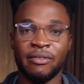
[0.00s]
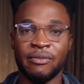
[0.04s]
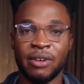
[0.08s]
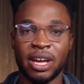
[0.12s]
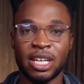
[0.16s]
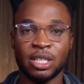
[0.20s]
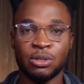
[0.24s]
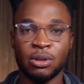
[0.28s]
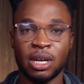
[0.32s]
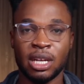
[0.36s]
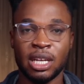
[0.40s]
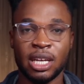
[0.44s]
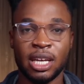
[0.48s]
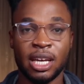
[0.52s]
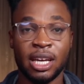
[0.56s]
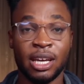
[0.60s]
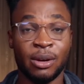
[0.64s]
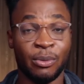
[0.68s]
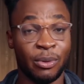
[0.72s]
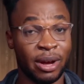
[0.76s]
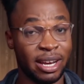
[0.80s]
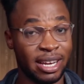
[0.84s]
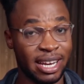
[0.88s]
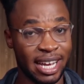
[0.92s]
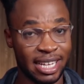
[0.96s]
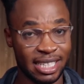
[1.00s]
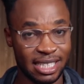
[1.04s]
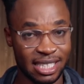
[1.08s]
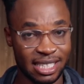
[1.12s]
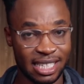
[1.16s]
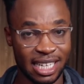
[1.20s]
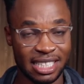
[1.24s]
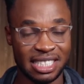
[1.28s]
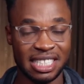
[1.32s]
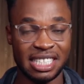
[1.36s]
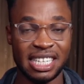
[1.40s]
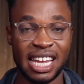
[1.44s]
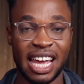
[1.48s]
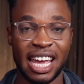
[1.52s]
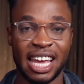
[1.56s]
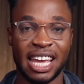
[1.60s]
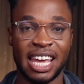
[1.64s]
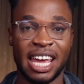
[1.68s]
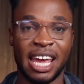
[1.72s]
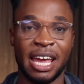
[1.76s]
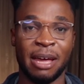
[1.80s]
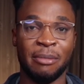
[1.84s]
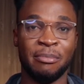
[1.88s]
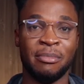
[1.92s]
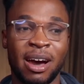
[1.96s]
Eventually, when 1999
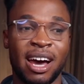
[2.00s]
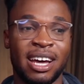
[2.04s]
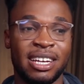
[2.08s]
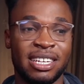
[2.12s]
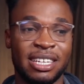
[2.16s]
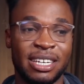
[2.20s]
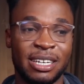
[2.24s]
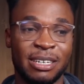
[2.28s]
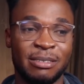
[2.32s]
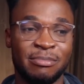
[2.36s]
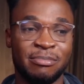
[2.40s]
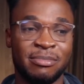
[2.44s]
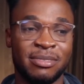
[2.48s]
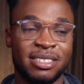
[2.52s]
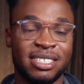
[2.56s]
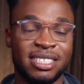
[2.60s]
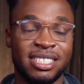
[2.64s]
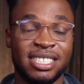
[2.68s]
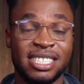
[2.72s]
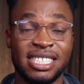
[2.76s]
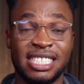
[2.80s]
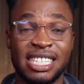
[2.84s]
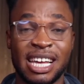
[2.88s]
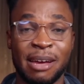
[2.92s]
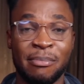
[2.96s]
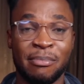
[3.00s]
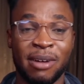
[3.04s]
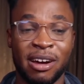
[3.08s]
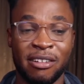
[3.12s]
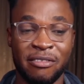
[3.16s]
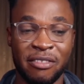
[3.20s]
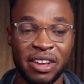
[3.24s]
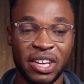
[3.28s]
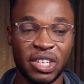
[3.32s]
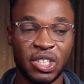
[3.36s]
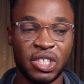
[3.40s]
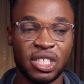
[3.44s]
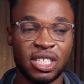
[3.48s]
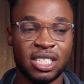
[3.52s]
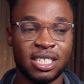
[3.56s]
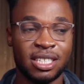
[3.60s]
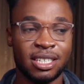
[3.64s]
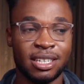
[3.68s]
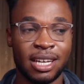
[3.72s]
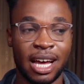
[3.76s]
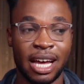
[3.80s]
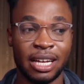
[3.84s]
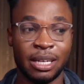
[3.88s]
came and December reached